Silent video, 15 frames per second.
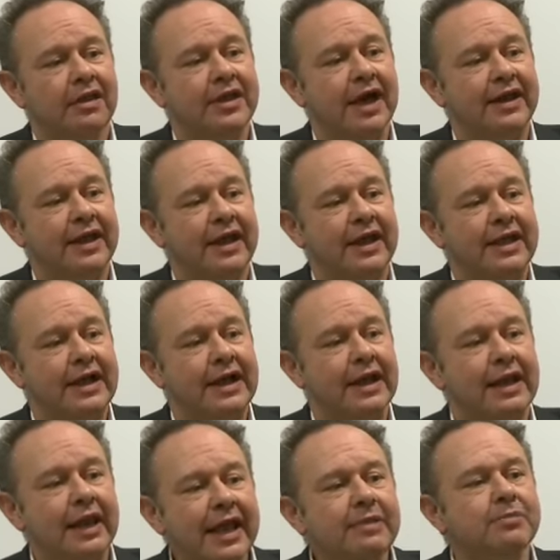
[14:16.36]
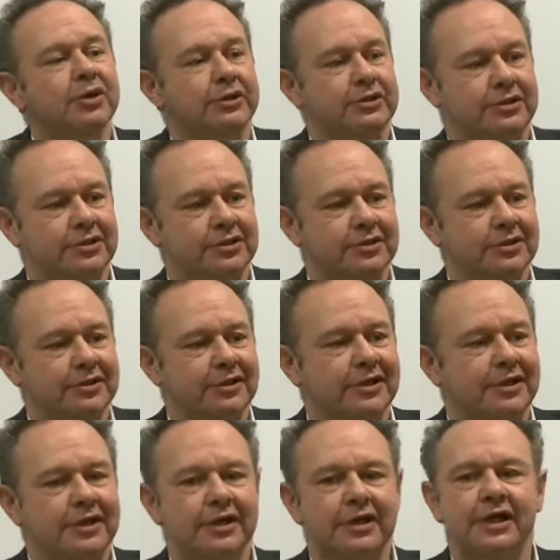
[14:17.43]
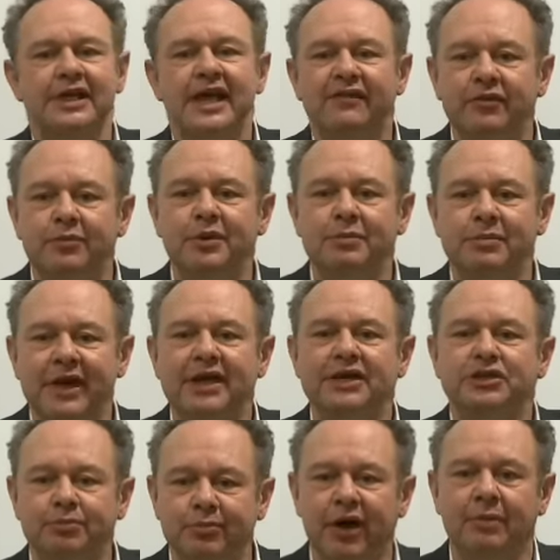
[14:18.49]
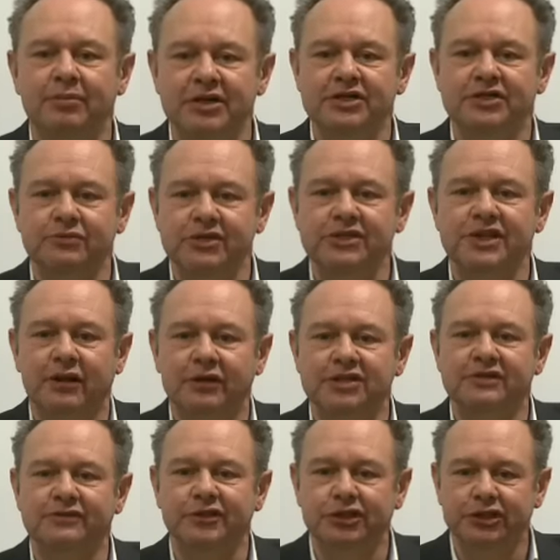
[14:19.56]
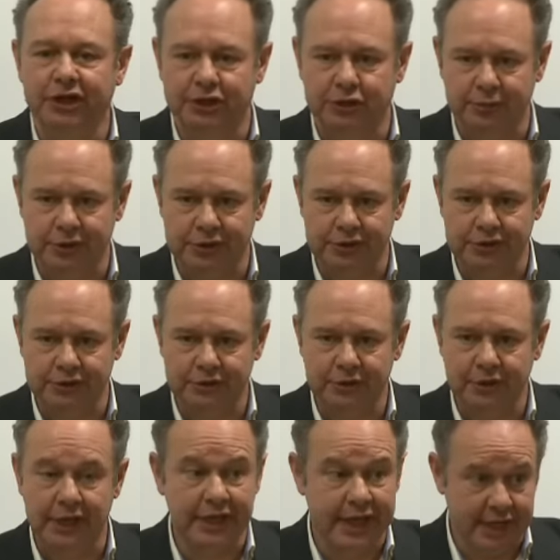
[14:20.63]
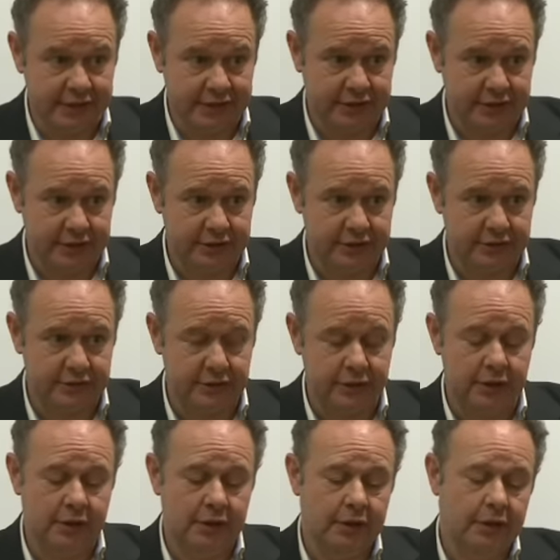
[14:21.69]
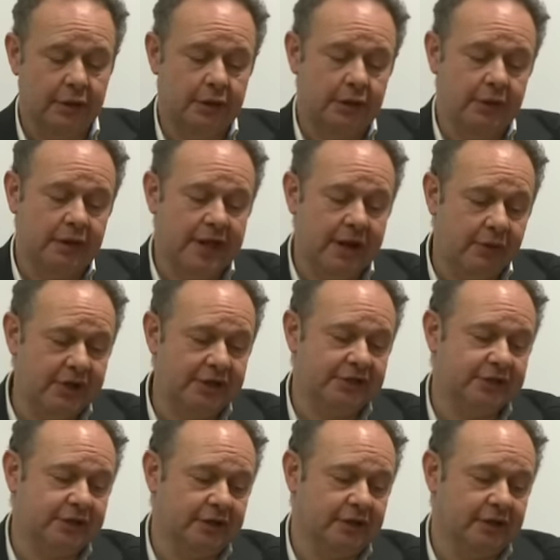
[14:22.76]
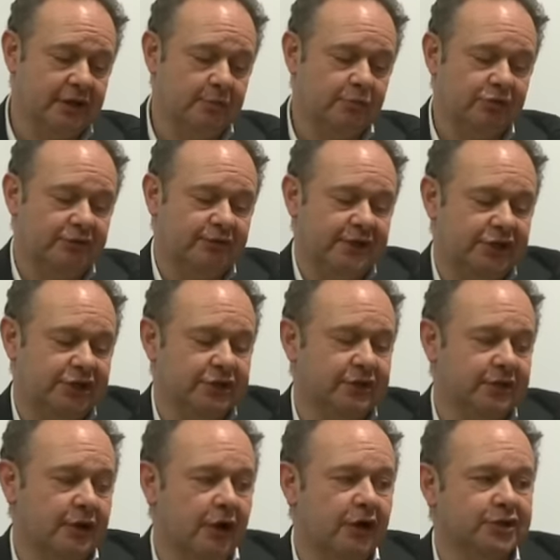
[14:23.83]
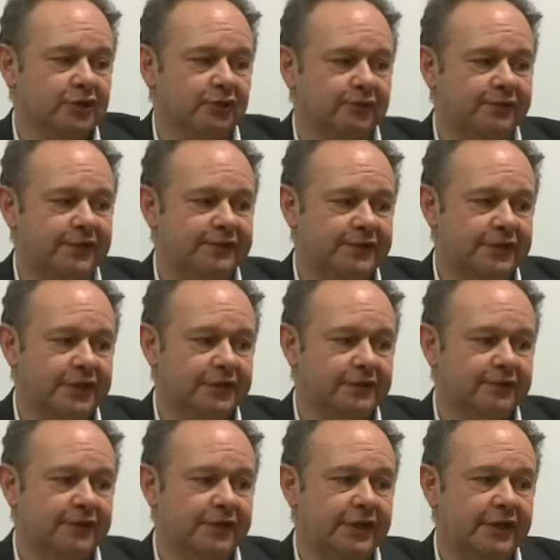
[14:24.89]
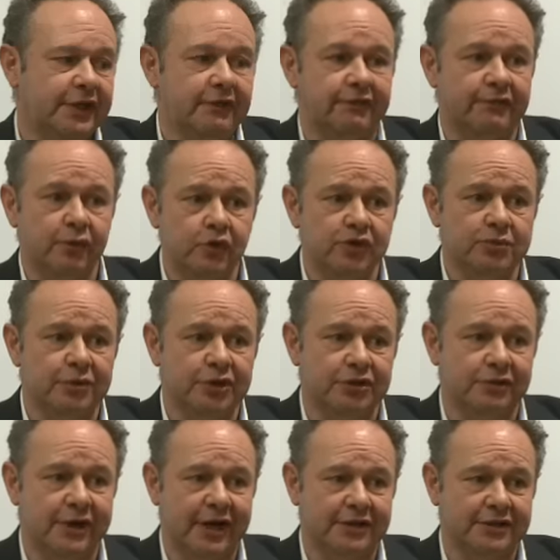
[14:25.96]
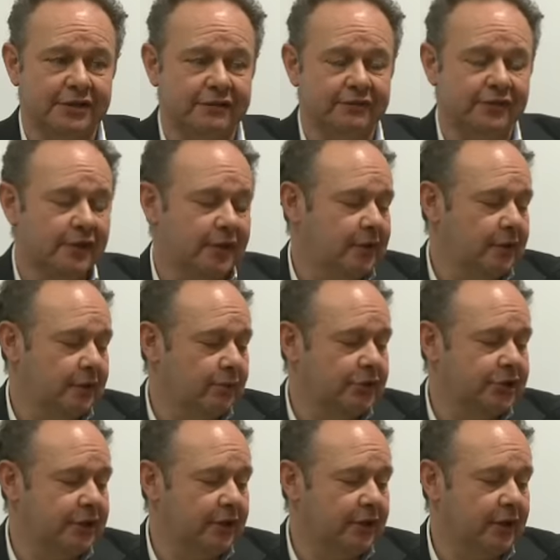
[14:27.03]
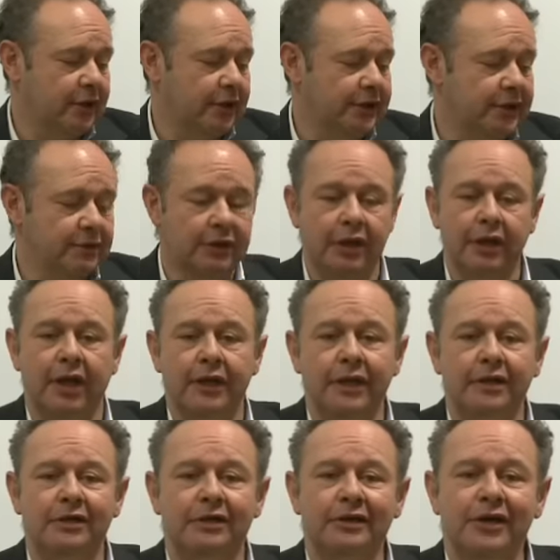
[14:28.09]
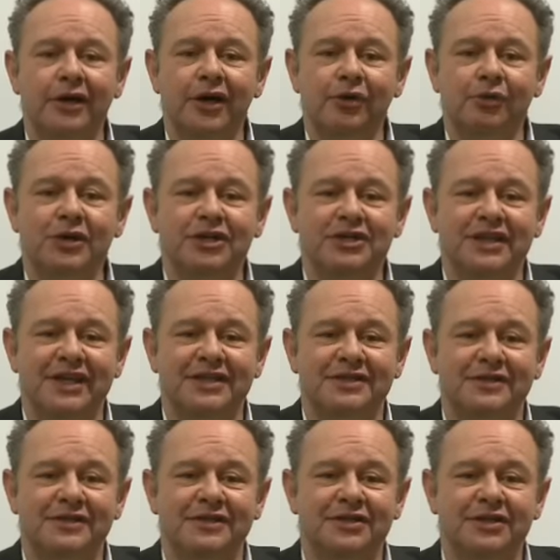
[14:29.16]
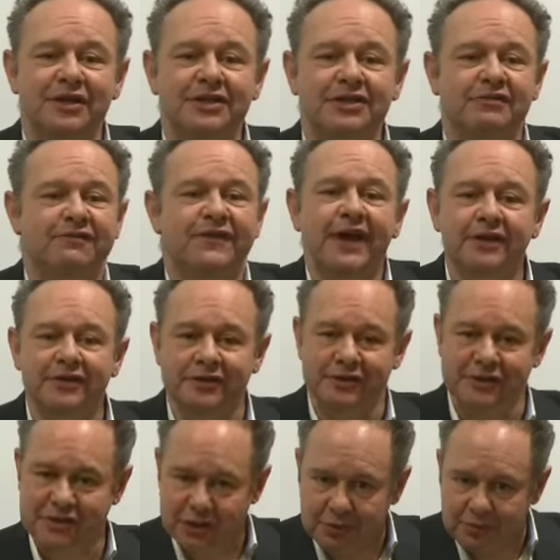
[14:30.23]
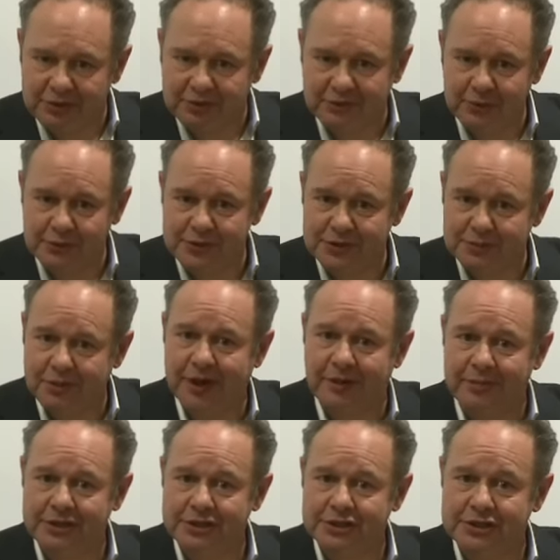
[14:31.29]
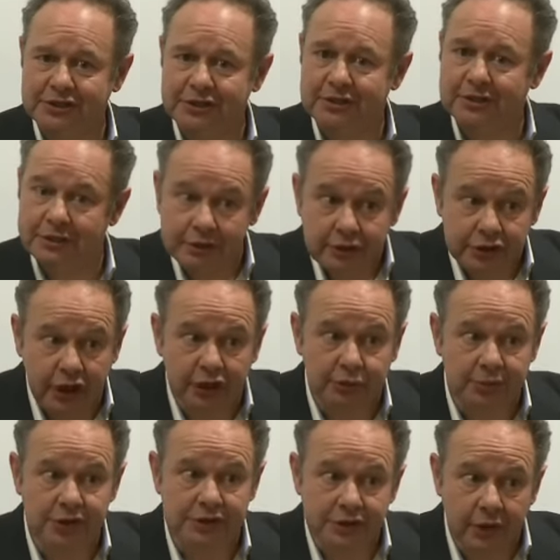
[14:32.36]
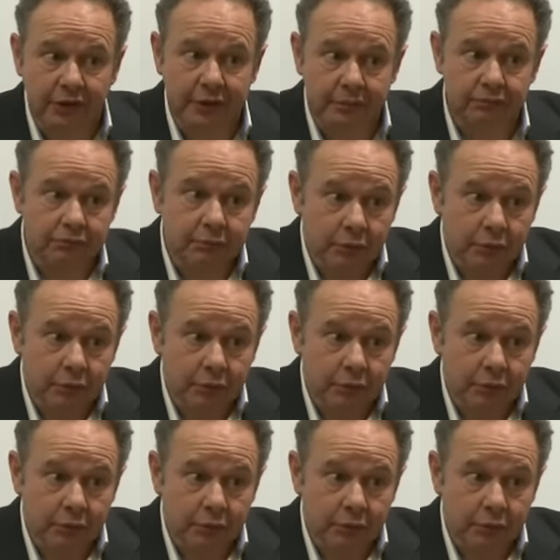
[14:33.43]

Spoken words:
that a claimant had ever been made to publish the results of a judgment against it. There is a provision, Article 15 of the Enforcement Directive, which I don't like, which says that defendants can be forced to publish judgments on.